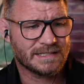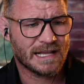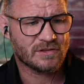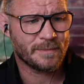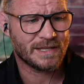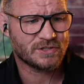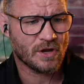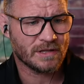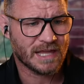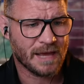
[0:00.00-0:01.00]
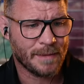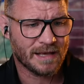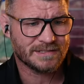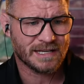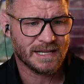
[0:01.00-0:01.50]
Aljamain Sterling came out and
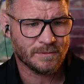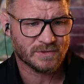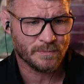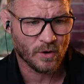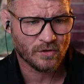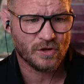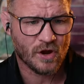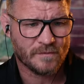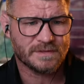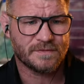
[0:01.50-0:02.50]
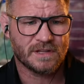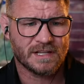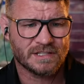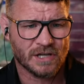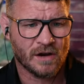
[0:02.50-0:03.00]
said he was more nervous for the
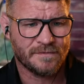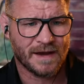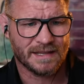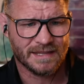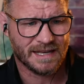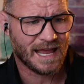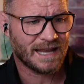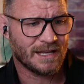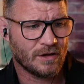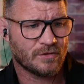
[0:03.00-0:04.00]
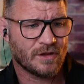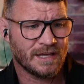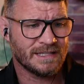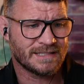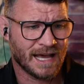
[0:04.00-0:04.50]
Qatar fight than any other
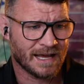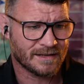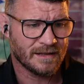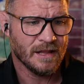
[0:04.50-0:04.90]
he's had.